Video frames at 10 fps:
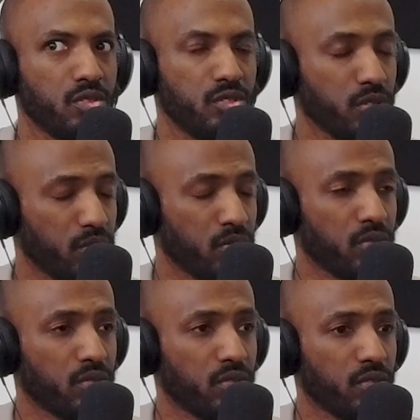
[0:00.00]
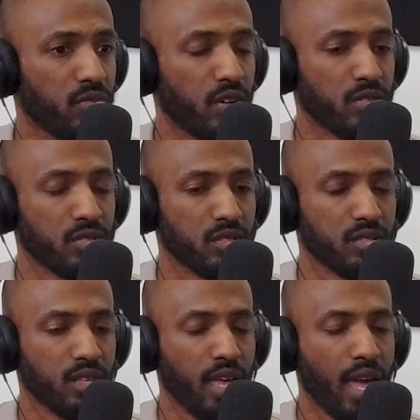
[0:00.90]
do versus
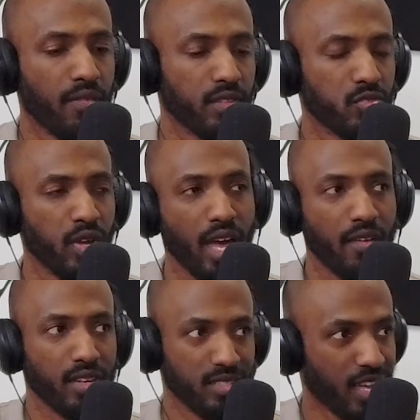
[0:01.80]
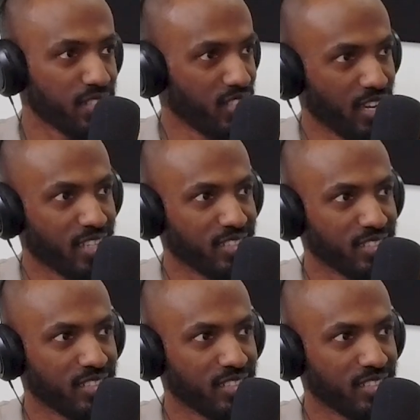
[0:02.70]
having to have exact change,